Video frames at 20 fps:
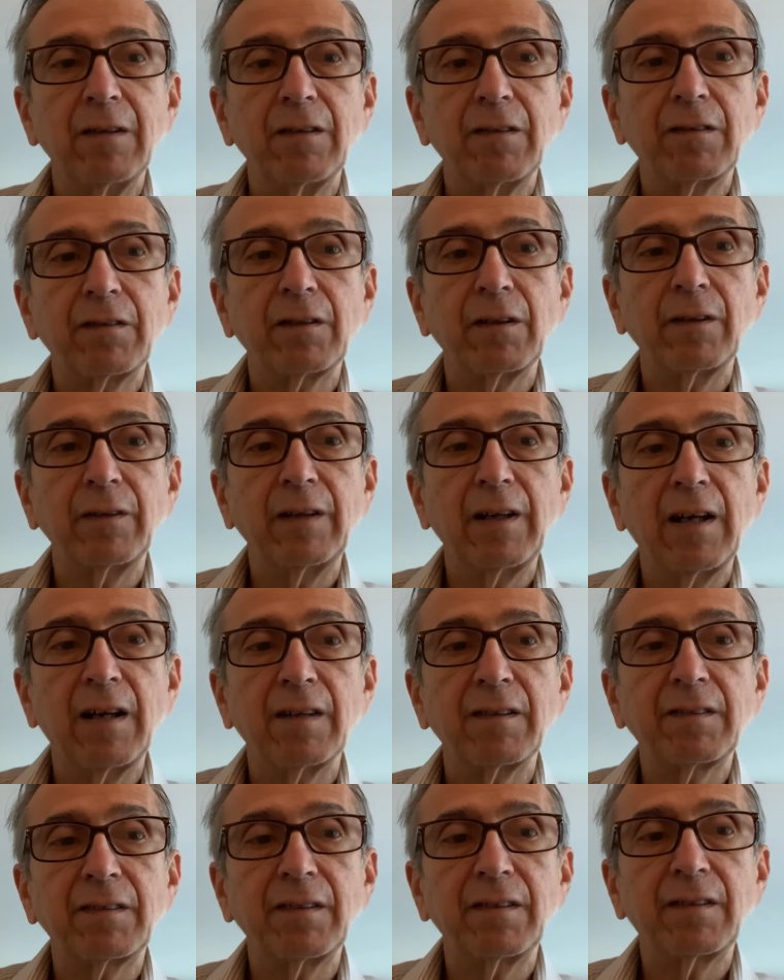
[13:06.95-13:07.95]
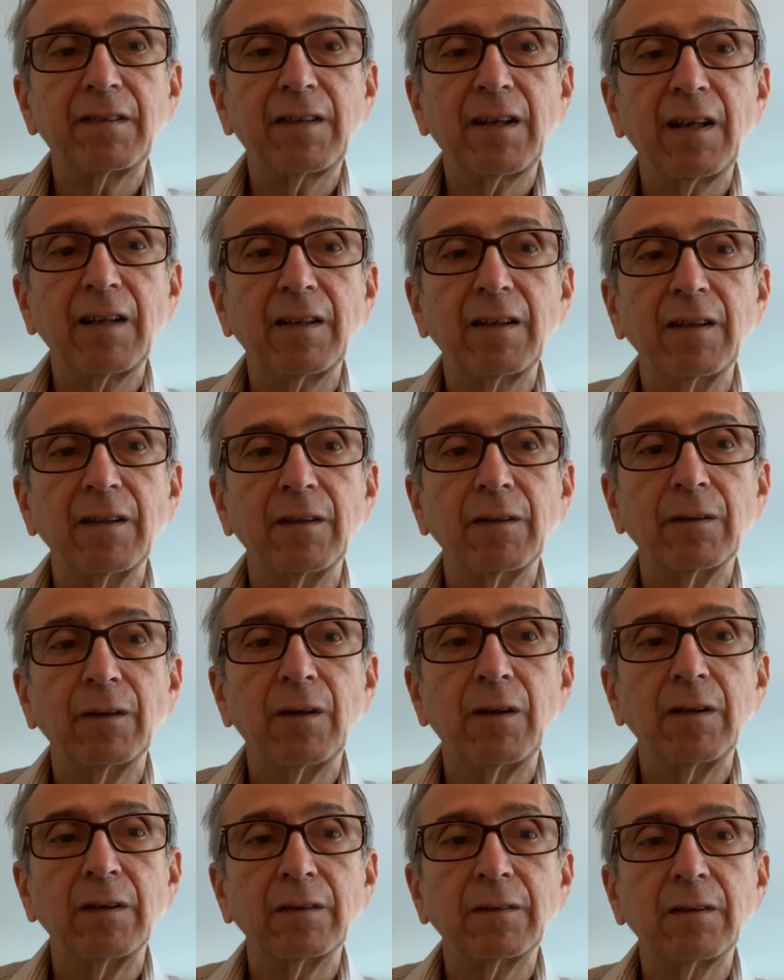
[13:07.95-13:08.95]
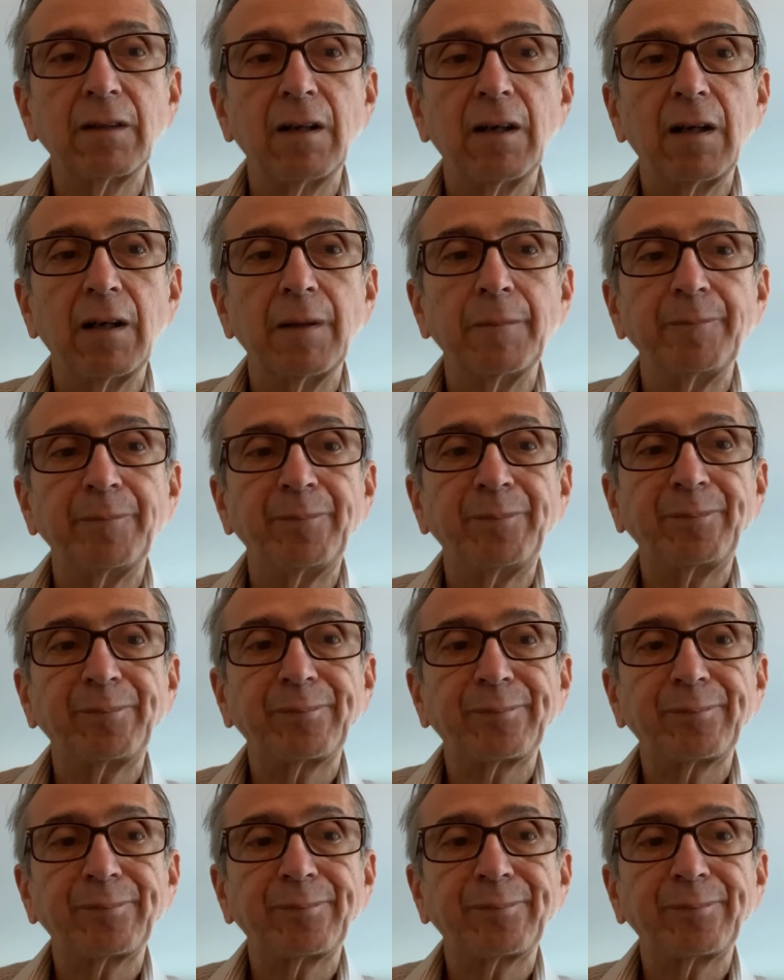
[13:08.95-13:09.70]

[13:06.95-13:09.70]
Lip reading: So yes, it's taking a long time.